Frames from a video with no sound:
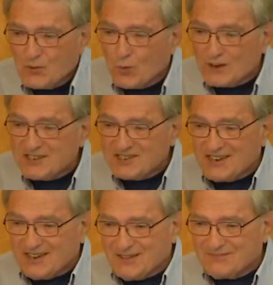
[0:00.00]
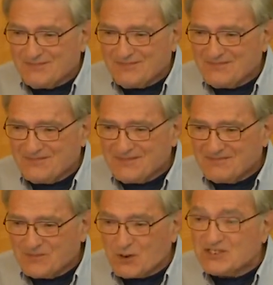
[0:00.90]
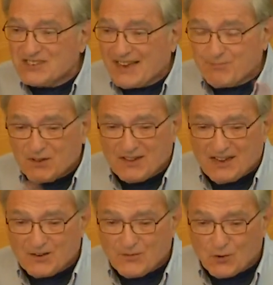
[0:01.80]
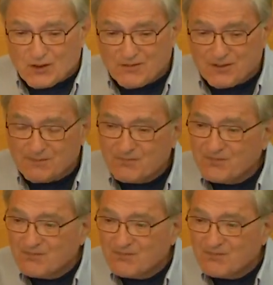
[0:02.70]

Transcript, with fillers: one cell, one sample out of all of them.